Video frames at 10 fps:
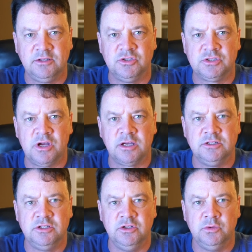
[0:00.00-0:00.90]
just talking
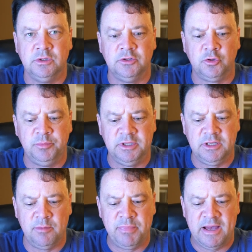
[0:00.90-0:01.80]
to you a little
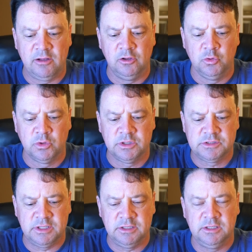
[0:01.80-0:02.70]
bit about
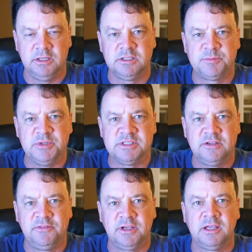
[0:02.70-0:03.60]
lures and in
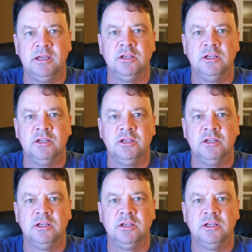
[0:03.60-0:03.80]
specific